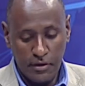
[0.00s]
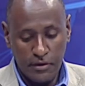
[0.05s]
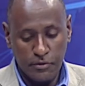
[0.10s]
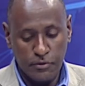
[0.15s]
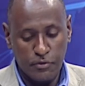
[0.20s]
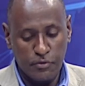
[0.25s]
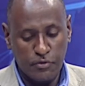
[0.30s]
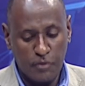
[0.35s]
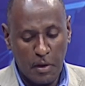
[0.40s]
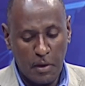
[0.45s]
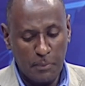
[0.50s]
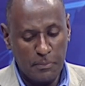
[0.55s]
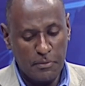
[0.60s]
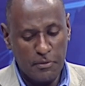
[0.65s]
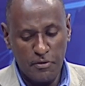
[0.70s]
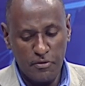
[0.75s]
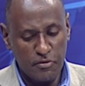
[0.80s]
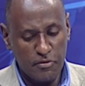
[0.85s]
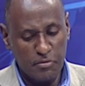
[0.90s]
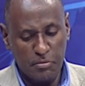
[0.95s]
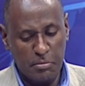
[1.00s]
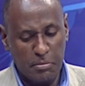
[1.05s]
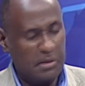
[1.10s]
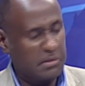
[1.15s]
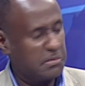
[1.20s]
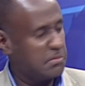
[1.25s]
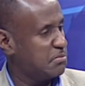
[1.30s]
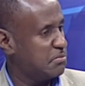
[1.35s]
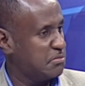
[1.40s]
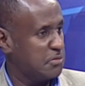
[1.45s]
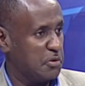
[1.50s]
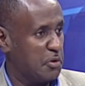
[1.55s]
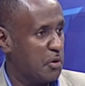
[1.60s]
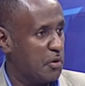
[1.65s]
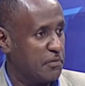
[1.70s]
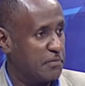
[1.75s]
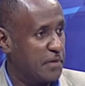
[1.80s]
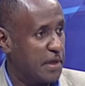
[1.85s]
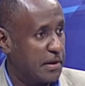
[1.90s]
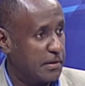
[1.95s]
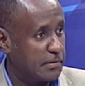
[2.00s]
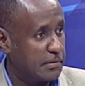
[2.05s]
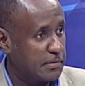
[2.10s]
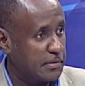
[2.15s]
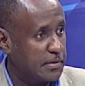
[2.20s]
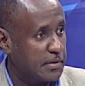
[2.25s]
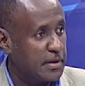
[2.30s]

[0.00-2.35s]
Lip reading: to stop this, but to no avail.